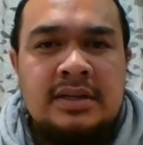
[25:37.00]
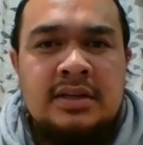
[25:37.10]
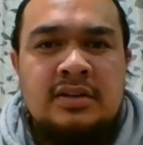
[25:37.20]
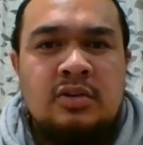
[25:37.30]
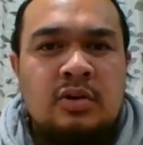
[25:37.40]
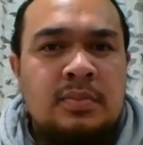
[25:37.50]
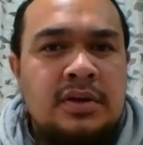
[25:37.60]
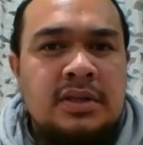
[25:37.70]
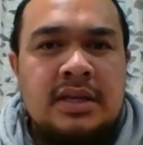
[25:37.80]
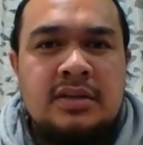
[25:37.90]

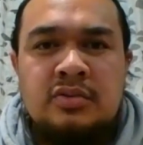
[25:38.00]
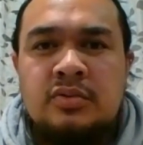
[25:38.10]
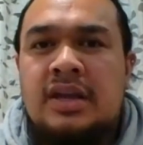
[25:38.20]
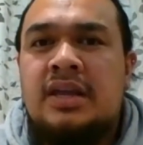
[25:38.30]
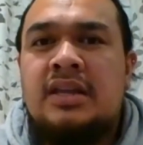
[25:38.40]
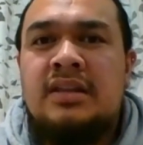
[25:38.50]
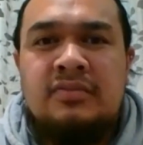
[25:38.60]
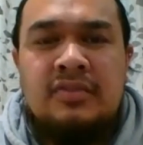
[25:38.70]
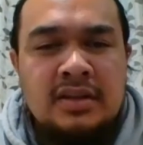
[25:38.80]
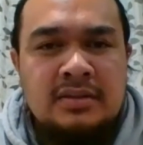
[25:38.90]
Nobody can do
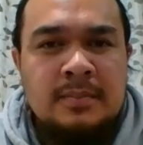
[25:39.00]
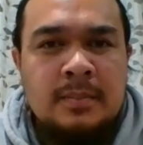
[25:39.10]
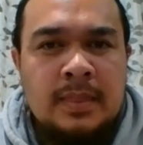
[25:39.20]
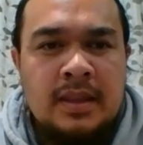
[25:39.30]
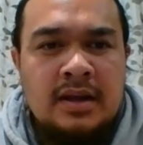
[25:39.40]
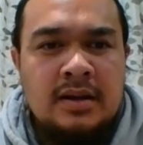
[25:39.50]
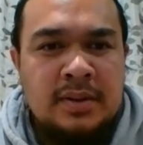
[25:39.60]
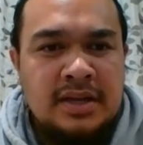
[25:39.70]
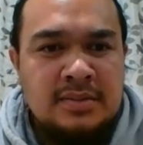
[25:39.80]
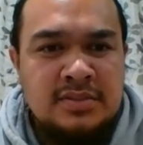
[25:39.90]
anything
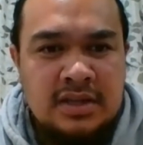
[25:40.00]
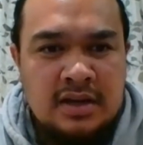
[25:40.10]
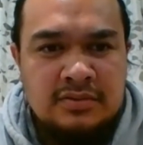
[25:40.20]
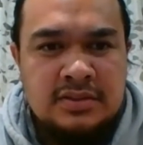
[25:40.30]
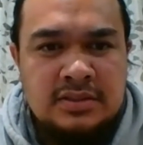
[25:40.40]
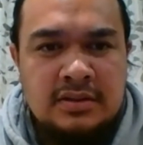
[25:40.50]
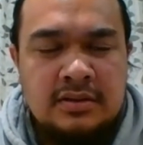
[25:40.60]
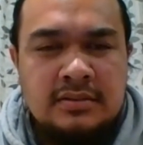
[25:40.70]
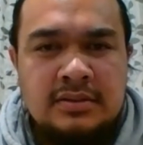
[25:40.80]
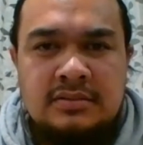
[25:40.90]
by themselves. You
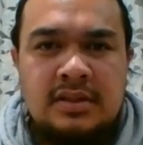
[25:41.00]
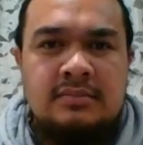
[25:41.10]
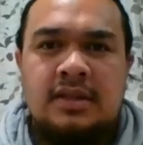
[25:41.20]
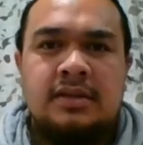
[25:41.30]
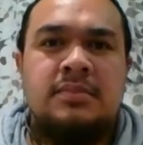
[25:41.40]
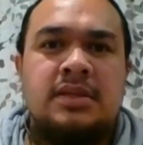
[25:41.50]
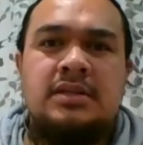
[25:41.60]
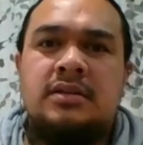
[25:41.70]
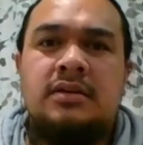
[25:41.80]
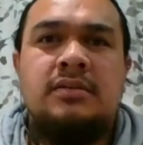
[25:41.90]
know, like me. You
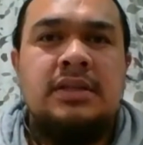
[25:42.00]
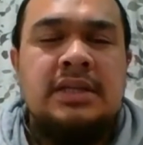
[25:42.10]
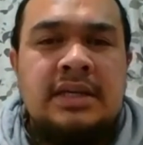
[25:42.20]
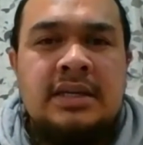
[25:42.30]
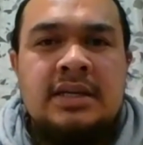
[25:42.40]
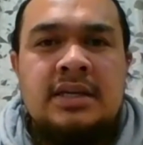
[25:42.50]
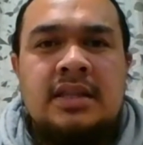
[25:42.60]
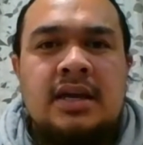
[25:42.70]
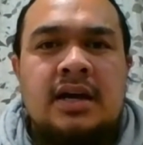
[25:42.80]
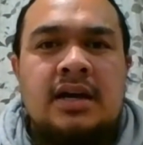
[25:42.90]
know,
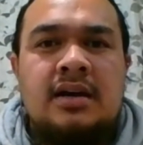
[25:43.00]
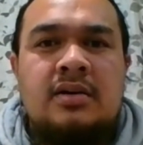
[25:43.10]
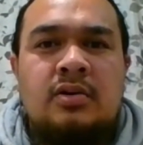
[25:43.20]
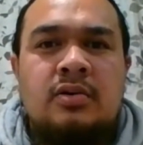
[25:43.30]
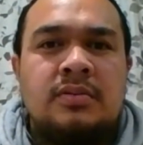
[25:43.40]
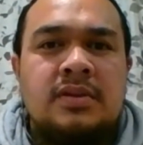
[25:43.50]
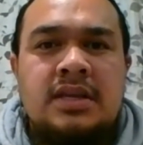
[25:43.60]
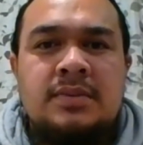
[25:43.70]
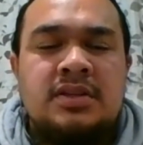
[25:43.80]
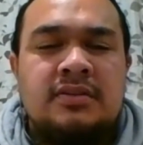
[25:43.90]
there are whole
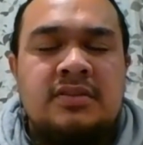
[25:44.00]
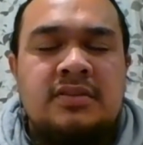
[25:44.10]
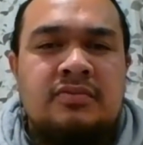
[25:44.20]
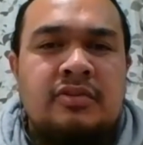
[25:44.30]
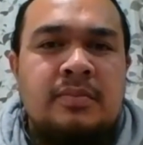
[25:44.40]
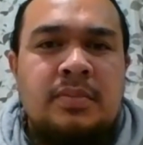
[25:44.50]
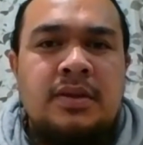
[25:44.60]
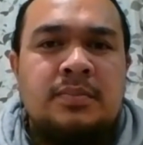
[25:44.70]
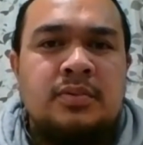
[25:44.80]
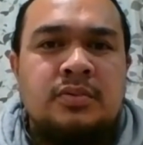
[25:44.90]
heaps of different
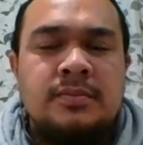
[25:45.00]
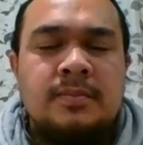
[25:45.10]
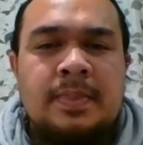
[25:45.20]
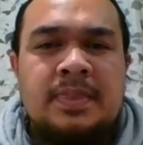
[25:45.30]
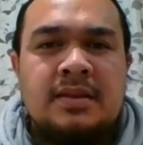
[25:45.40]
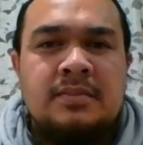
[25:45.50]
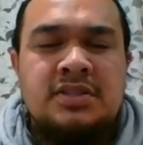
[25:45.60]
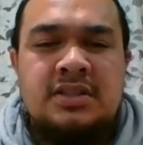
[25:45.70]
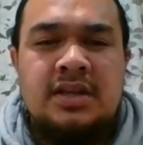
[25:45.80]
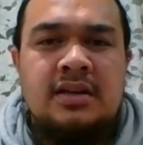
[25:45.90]
people.
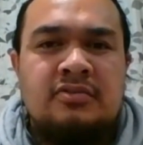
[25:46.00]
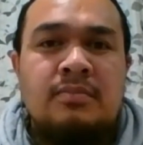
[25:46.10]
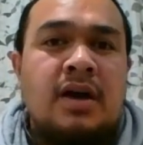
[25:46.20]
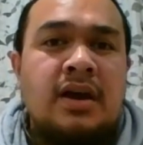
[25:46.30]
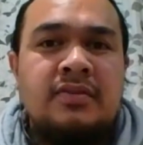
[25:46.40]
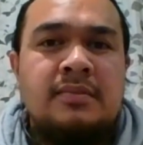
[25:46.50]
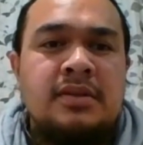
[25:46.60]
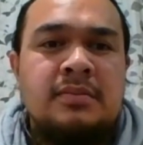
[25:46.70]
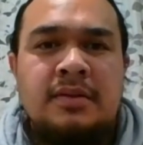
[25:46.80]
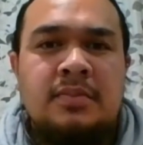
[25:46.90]
Started from my family,
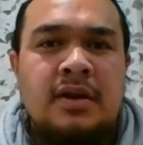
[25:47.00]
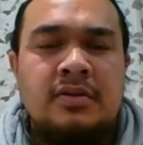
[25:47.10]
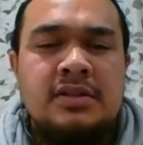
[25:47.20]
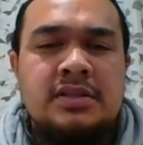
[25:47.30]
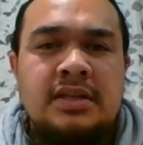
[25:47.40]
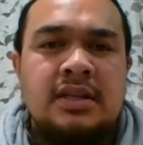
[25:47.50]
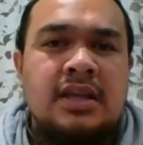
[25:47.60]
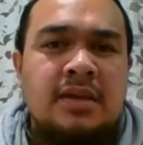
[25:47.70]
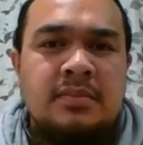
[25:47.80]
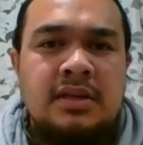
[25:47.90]
my parents, and then
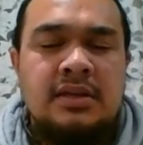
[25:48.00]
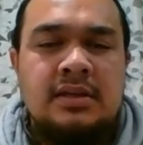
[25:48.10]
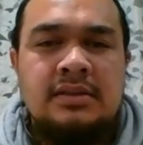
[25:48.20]
came here.